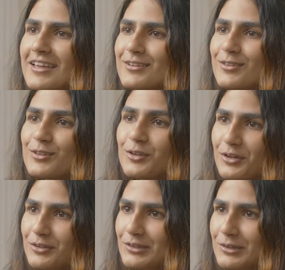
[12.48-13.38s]
it doesn't
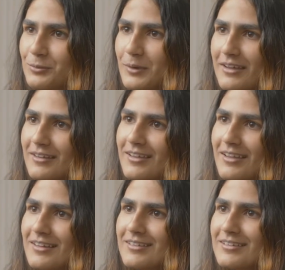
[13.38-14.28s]
look a certain way,
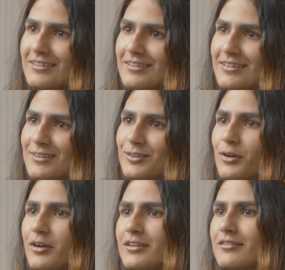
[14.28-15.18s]
and it's
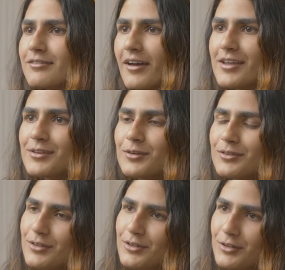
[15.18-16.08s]
not confined to a
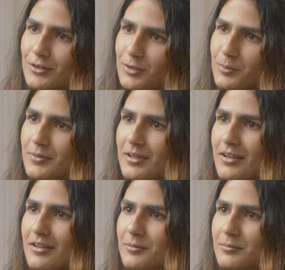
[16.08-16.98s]
certain group.
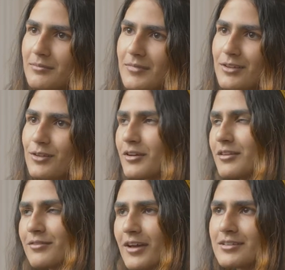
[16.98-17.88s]
It's not
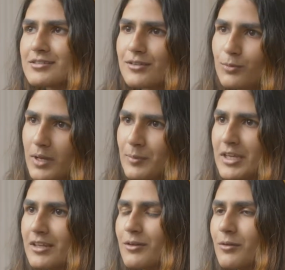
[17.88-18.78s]
confined to just
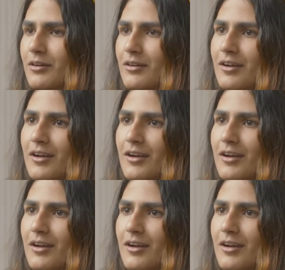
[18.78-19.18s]
women or